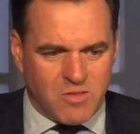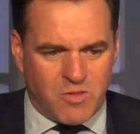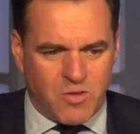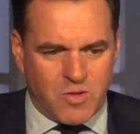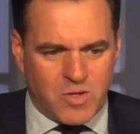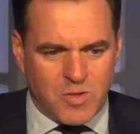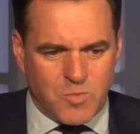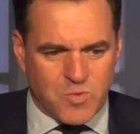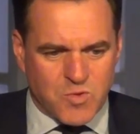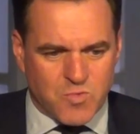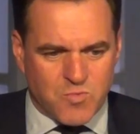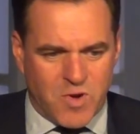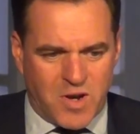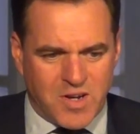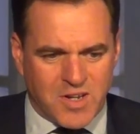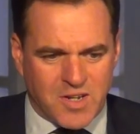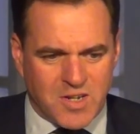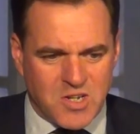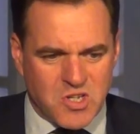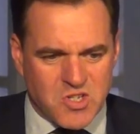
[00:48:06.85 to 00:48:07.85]
though he was
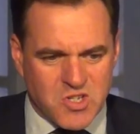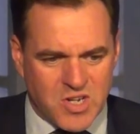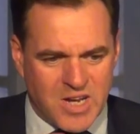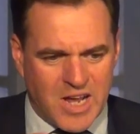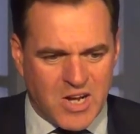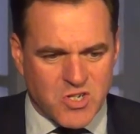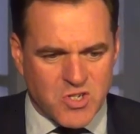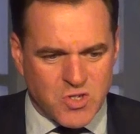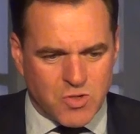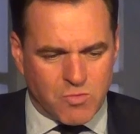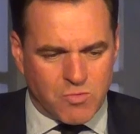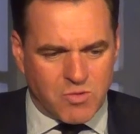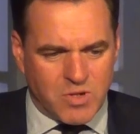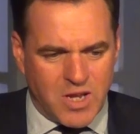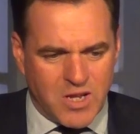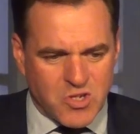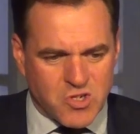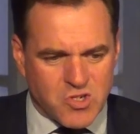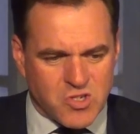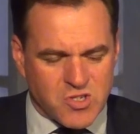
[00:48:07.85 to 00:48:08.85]
running an international
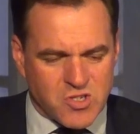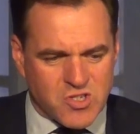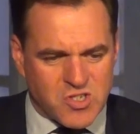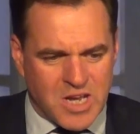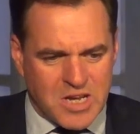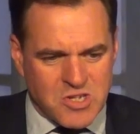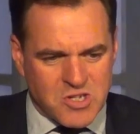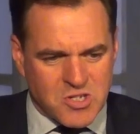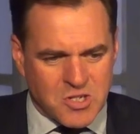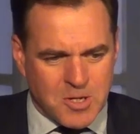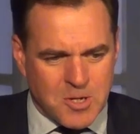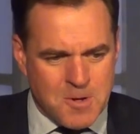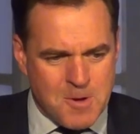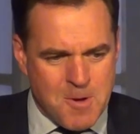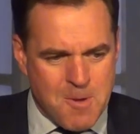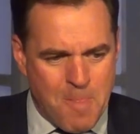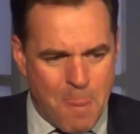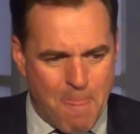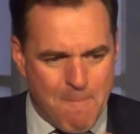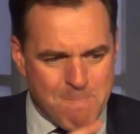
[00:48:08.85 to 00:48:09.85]
relations center,
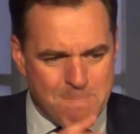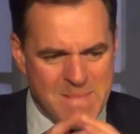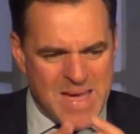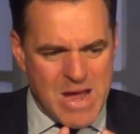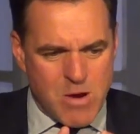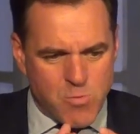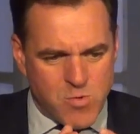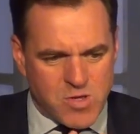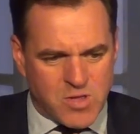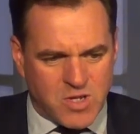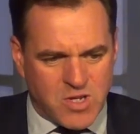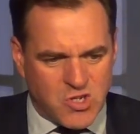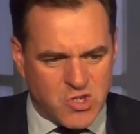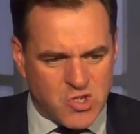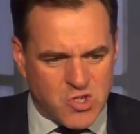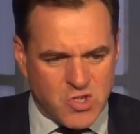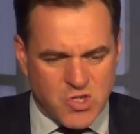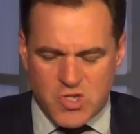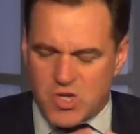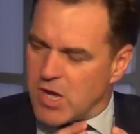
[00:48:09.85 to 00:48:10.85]
met with
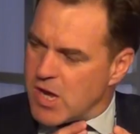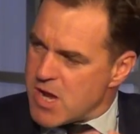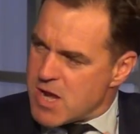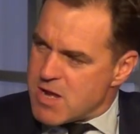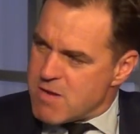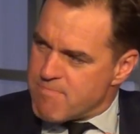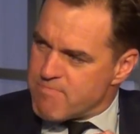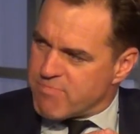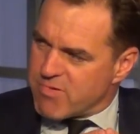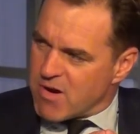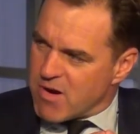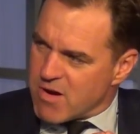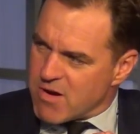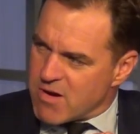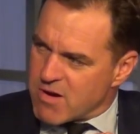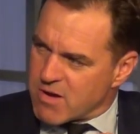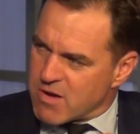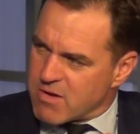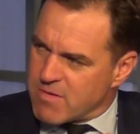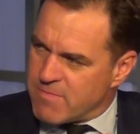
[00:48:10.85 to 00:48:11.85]
Kissinger in
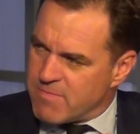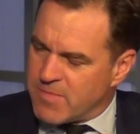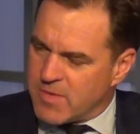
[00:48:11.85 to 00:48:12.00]
Prague